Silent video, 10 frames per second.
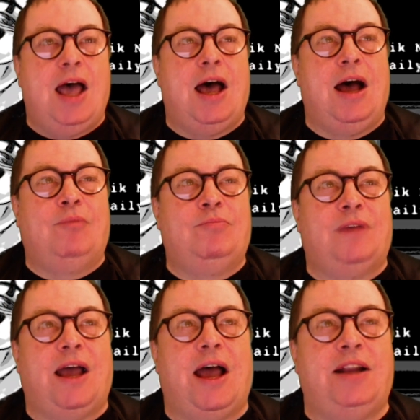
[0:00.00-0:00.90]
and
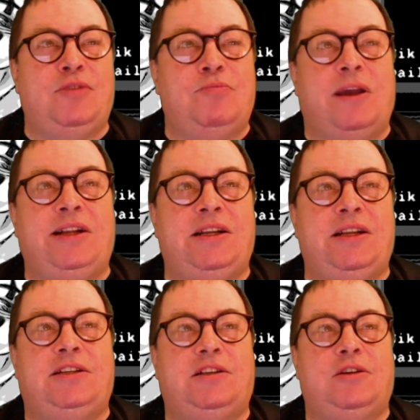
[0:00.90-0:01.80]
you may
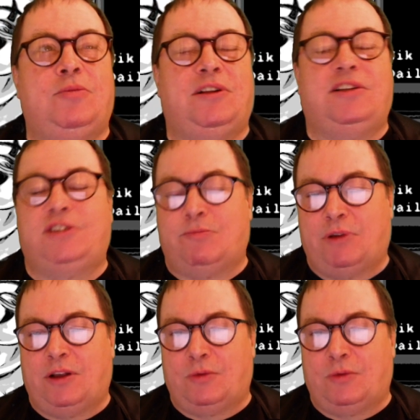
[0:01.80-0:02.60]
need to do a bit of jumping